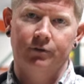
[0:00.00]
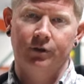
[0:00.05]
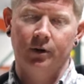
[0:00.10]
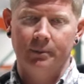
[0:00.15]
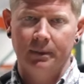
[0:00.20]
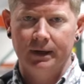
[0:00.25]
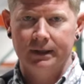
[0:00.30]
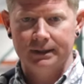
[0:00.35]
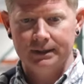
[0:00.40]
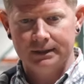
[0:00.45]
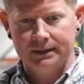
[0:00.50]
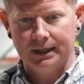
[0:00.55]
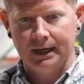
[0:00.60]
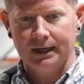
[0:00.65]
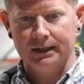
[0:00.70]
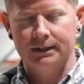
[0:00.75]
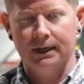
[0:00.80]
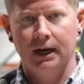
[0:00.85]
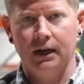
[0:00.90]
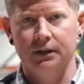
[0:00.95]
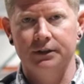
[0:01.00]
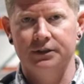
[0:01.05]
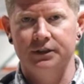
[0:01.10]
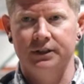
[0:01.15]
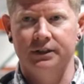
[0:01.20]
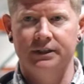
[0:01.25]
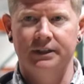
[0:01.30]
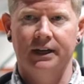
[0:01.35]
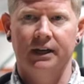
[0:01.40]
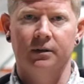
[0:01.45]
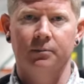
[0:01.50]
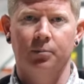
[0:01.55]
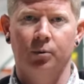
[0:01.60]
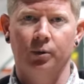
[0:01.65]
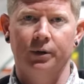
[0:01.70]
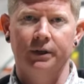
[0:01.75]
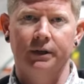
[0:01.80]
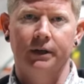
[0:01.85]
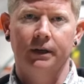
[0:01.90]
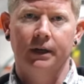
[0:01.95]
from a technology
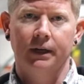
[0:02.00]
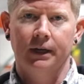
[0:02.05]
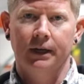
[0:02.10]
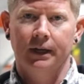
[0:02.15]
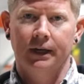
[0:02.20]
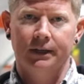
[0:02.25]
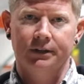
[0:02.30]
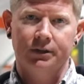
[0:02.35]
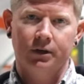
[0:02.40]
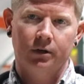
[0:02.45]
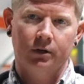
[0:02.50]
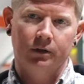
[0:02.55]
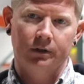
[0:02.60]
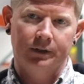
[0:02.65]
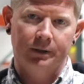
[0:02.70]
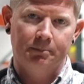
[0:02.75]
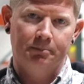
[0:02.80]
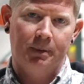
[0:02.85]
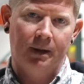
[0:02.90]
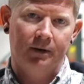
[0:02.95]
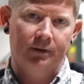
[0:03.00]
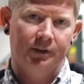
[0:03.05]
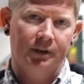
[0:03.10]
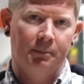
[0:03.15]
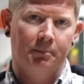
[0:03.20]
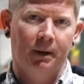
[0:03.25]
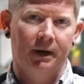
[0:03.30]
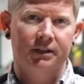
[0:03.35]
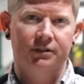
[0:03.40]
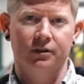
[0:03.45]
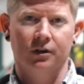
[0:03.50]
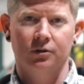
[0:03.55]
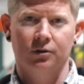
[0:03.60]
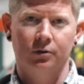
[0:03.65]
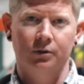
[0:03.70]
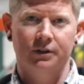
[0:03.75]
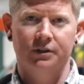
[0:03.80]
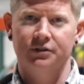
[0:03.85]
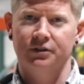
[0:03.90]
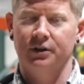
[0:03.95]
standpoint, it's currently better than a
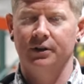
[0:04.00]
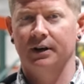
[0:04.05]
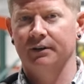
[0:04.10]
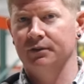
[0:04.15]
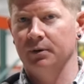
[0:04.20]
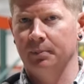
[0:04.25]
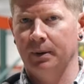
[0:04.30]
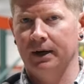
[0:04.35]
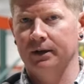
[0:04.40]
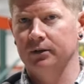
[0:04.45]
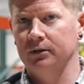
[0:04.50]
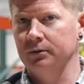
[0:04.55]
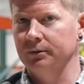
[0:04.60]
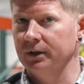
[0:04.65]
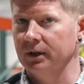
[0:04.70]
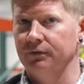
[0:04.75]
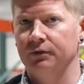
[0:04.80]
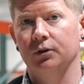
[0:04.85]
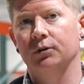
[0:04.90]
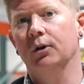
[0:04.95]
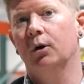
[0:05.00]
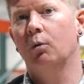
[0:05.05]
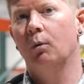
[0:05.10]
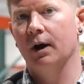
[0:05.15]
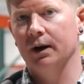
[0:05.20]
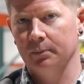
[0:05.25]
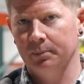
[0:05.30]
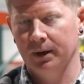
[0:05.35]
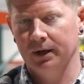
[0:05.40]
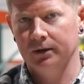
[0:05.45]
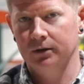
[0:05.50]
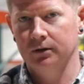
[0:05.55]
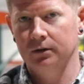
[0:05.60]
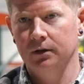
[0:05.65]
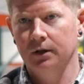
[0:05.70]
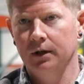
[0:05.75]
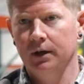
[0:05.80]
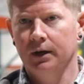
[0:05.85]
bicycle because you don't have to pedal if you don't want to pedal.